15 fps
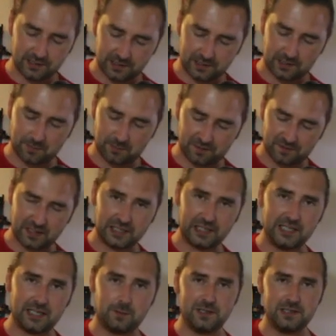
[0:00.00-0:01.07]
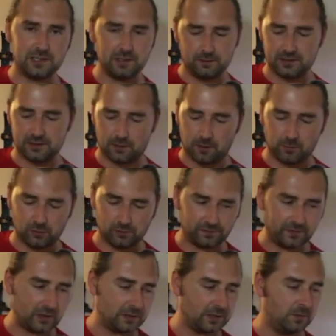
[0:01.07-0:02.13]
some of the liquid, so it's got more
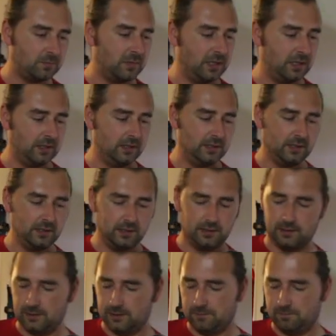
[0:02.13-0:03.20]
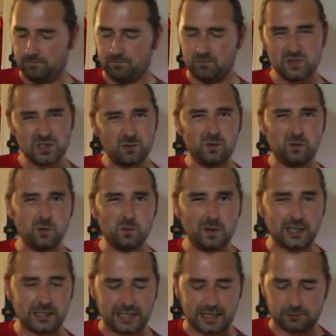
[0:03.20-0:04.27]
volume. So it all
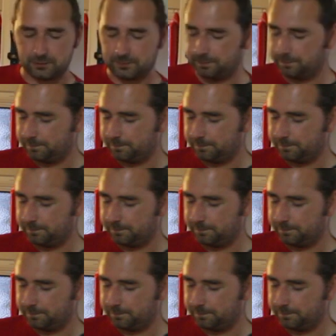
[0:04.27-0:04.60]
worked out.